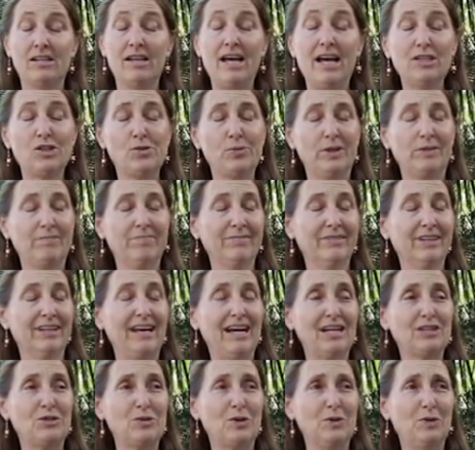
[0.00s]
the last one. The
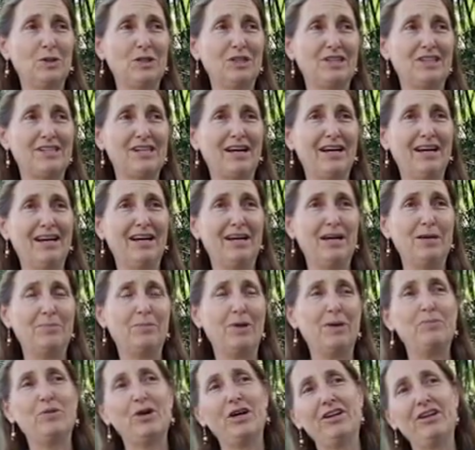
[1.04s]
last one was
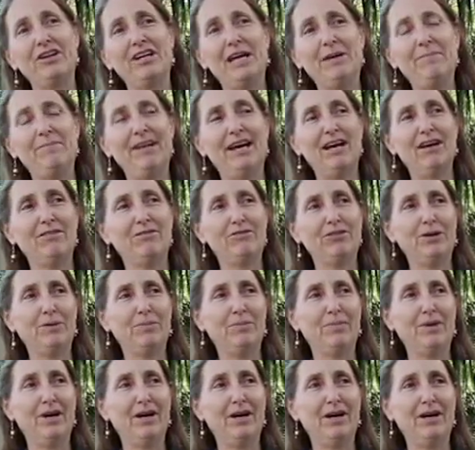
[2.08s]
my brother came down
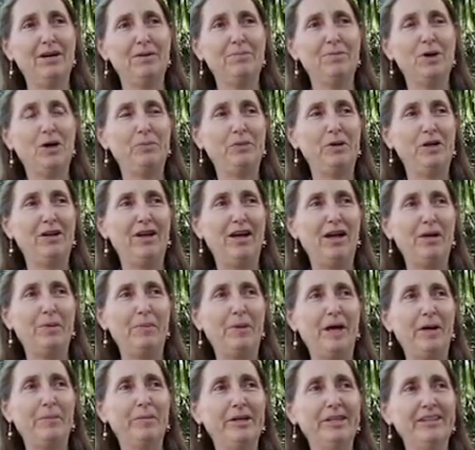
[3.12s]
from Mobile,
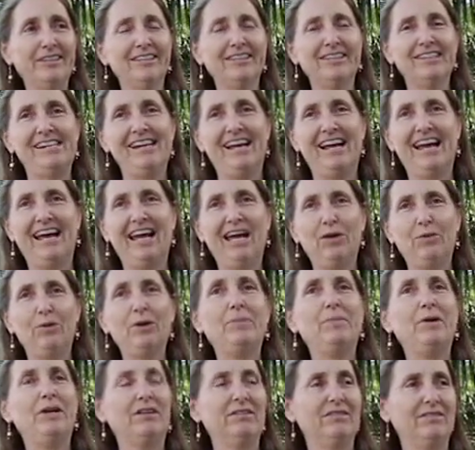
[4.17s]
Alabama, and
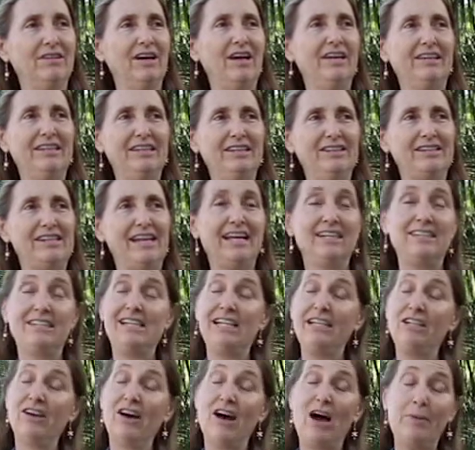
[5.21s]
we've been hunting snakes.
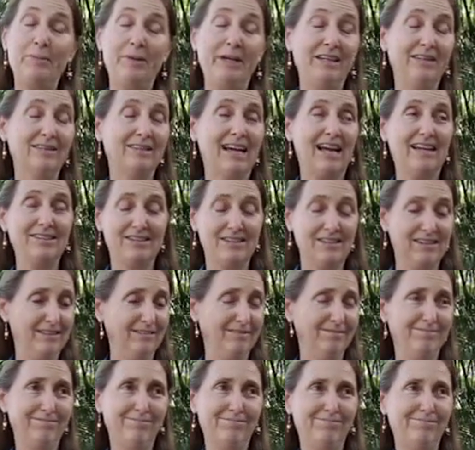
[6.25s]
He taught me as
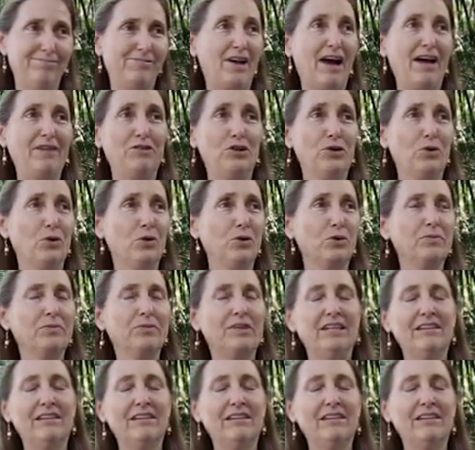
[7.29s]
a 5-year-old.